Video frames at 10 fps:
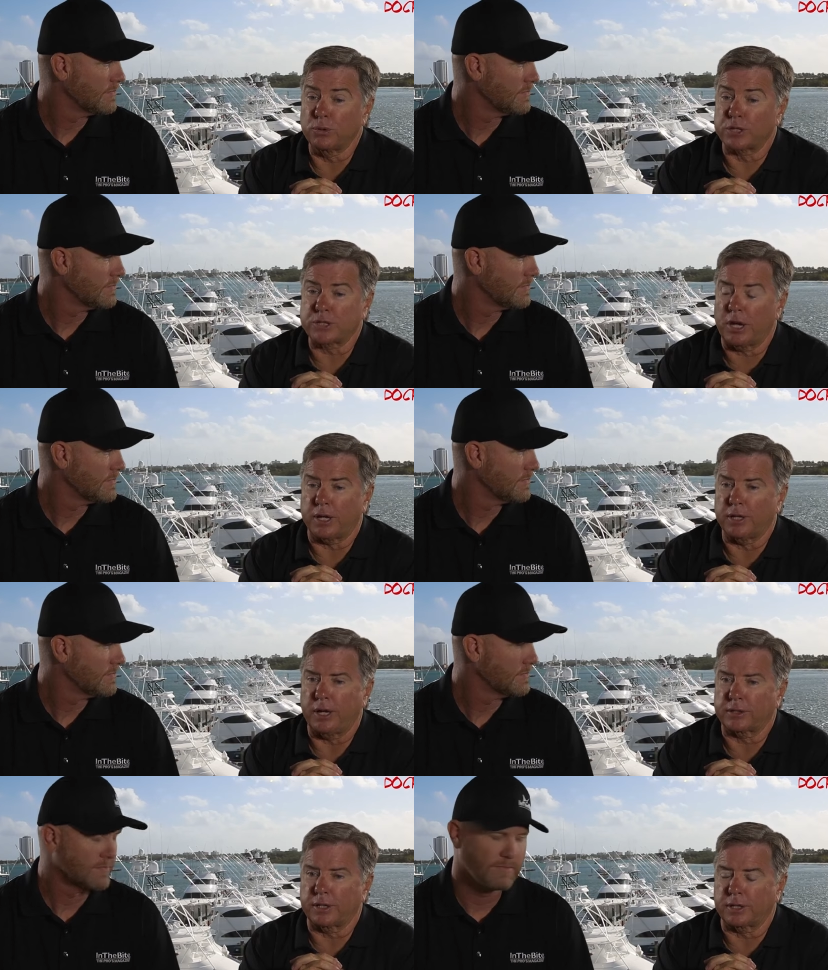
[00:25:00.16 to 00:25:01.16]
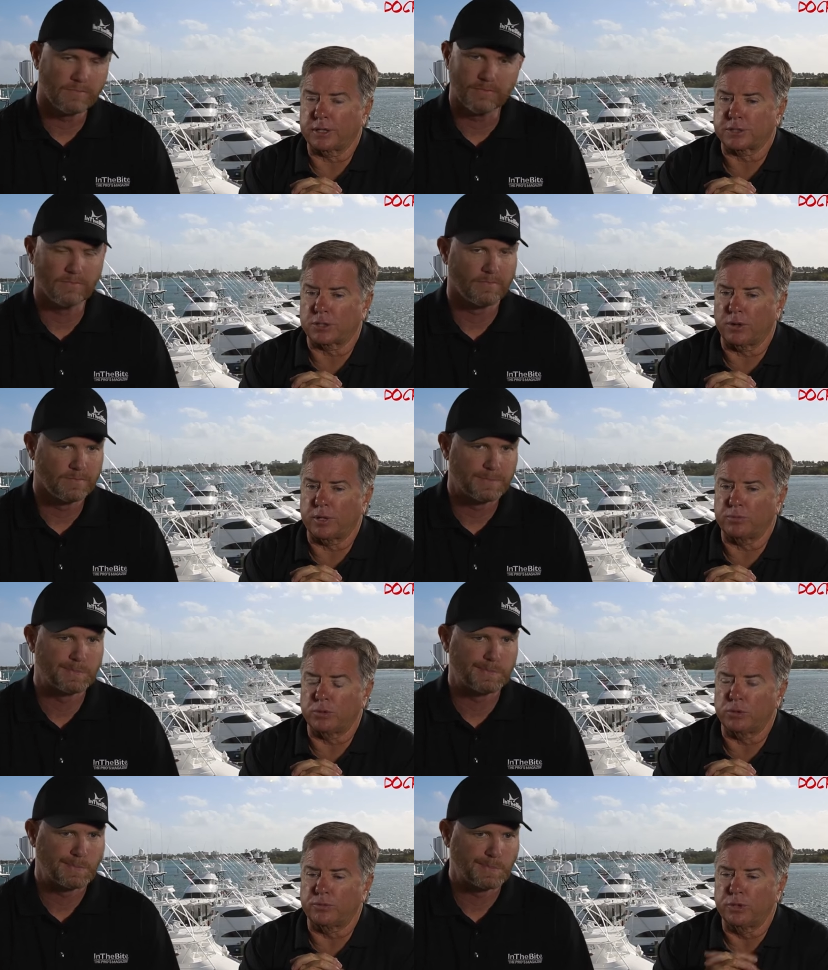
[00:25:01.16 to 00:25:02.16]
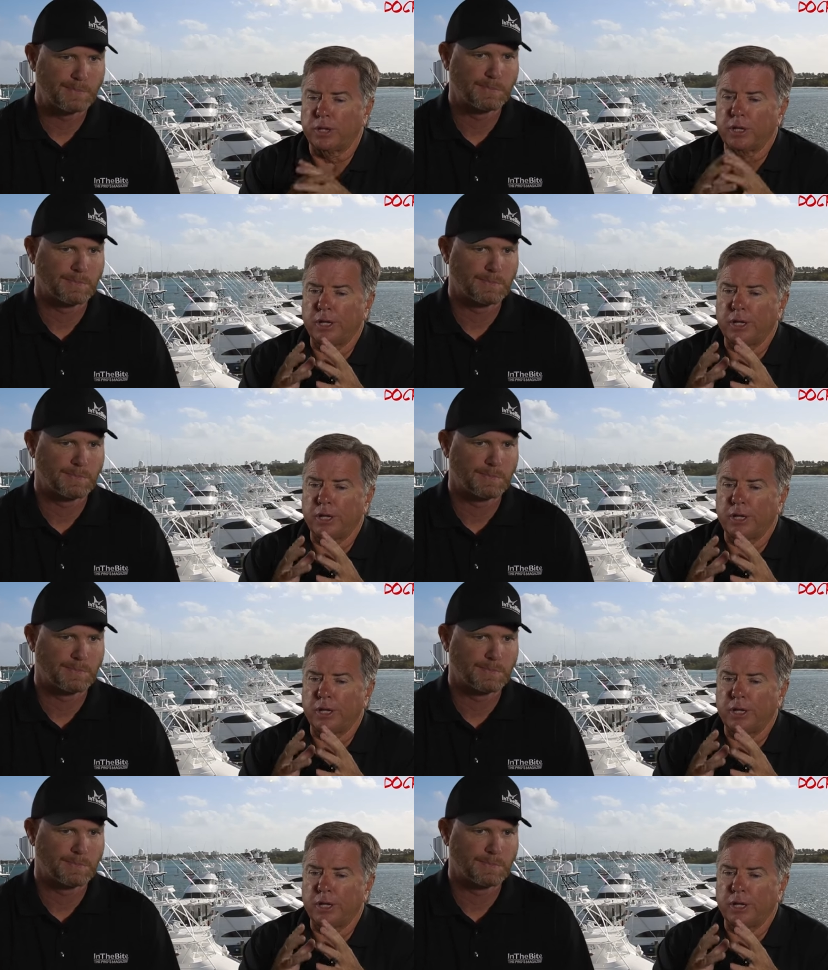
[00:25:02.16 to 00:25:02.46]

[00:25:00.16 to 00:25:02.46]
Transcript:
Speaker 1: we're excited. I think it's mm. a great move.